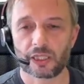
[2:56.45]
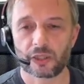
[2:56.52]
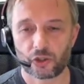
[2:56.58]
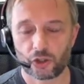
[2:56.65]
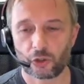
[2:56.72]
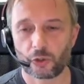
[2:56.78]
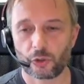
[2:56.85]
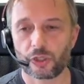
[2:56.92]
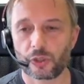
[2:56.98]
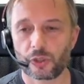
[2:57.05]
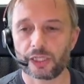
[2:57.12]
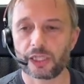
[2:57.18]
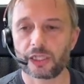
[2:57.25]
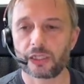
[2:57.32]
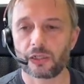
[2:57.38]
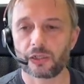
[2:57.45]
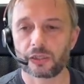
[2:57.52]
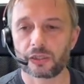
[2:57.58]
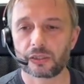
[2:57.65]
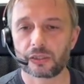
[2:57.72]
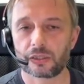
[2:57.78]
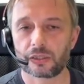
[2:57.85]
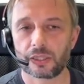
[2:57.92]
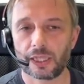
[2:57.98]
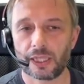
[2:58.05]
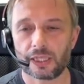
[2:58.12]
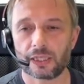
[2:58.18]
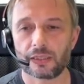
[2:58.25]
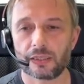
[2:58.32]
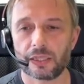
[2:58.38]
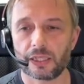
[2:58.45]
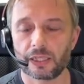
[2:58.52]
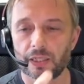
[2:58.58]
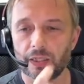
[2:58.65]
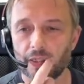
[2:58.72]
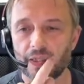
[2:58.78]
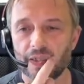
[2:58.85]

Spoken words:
show your ID card, and then the